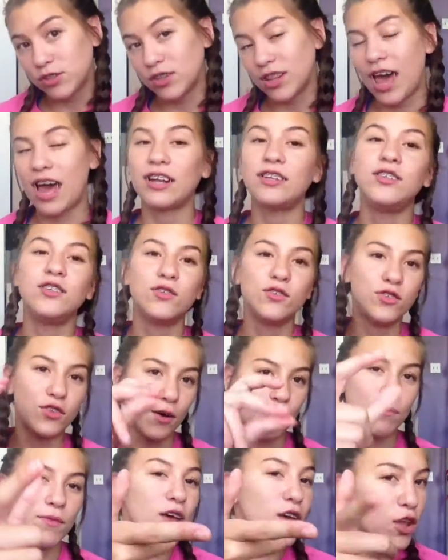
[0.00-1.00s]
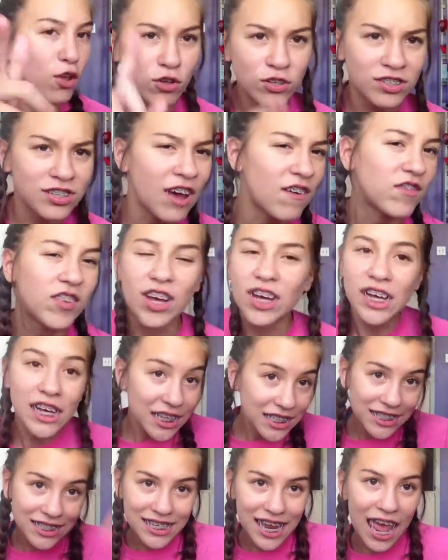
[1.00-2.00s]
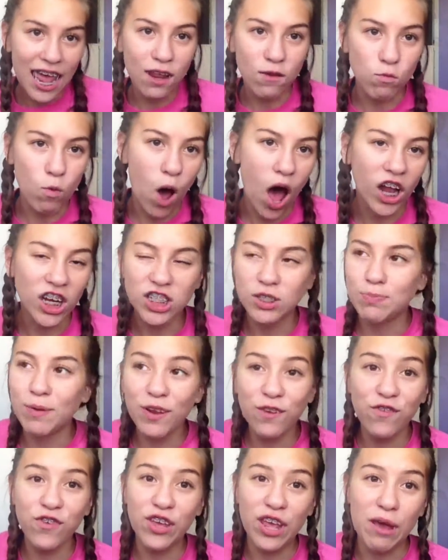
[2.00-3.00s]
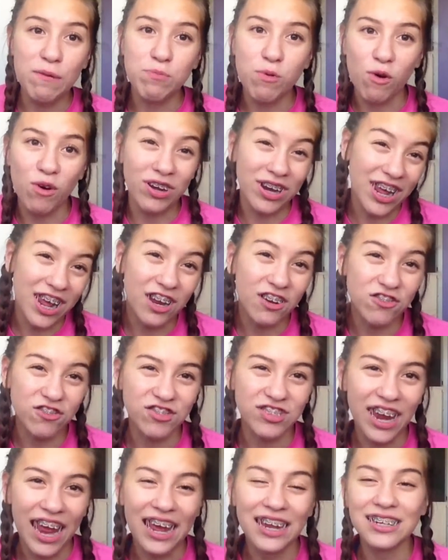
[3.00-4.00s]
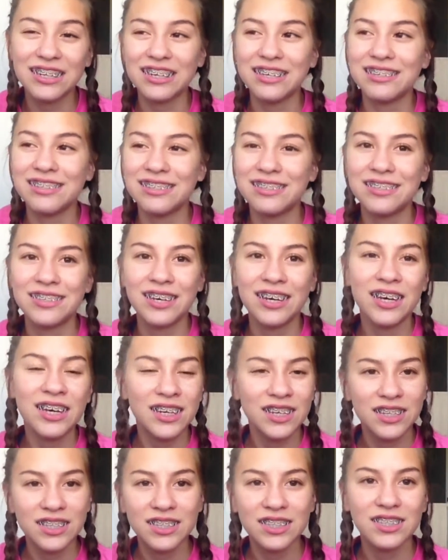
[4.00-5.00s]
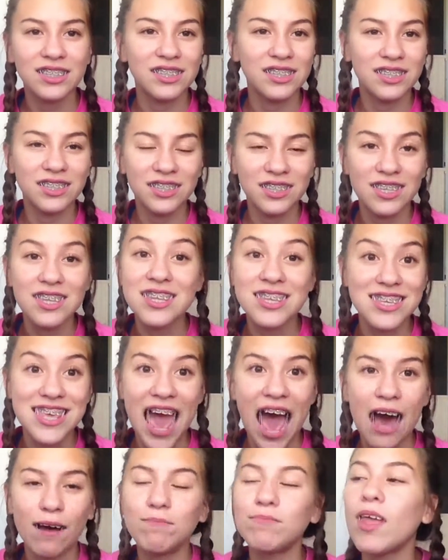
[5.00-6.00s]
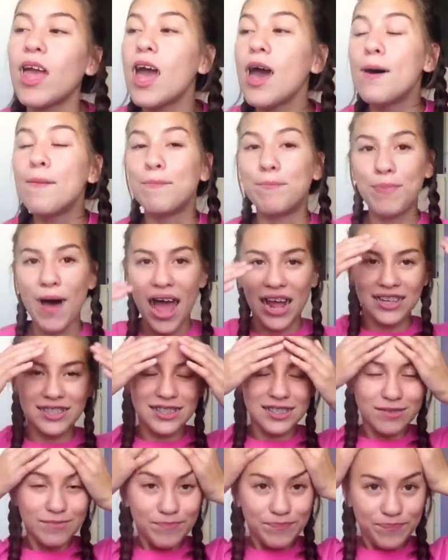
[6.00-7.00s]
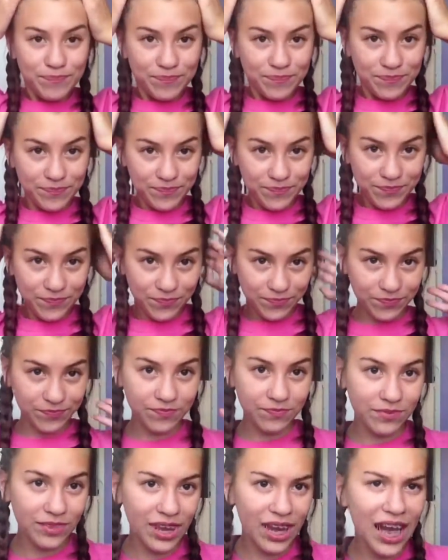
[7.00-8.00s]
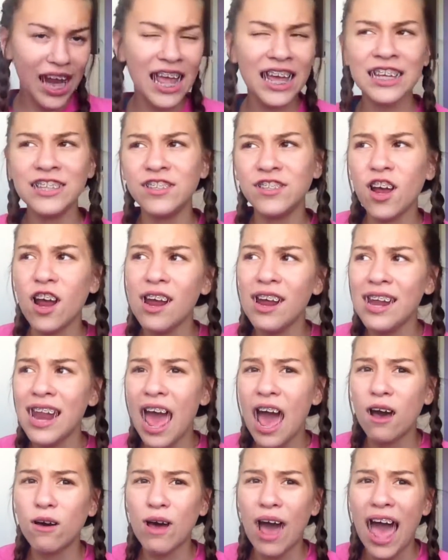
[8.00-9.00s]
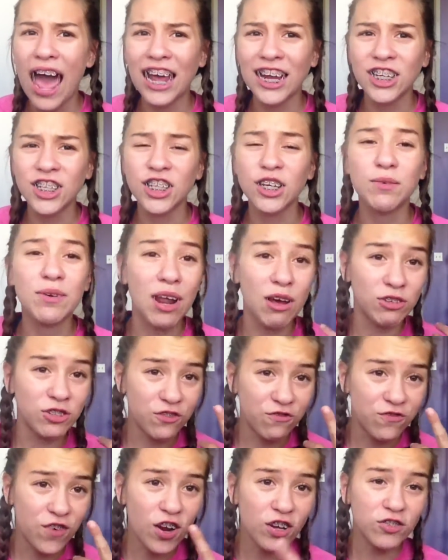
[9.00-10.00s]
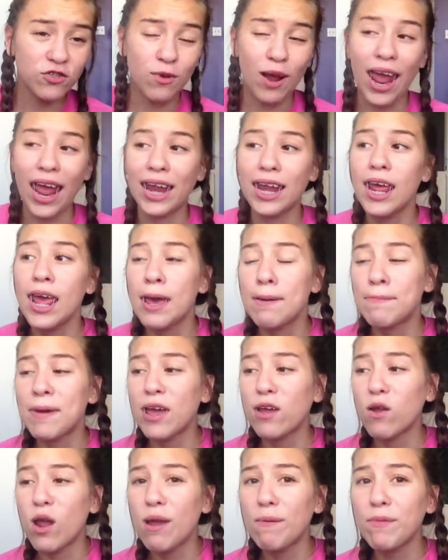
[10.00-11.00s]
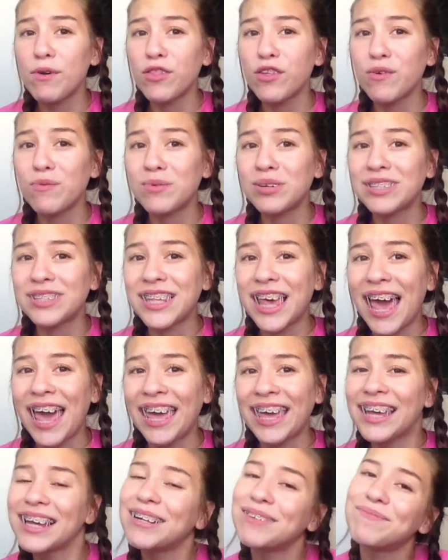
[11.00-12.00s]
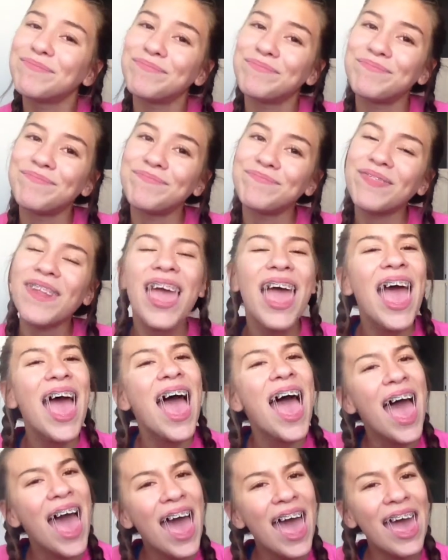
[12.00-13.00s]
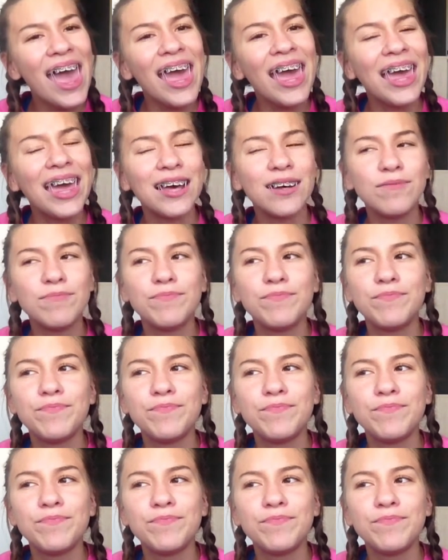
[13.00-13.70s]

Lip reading: to that. So you'll just have to stay and watch. But if you get bored, I understand because, yeah. But I started out actually when I was in 1st grade. My grandmother was like, hey,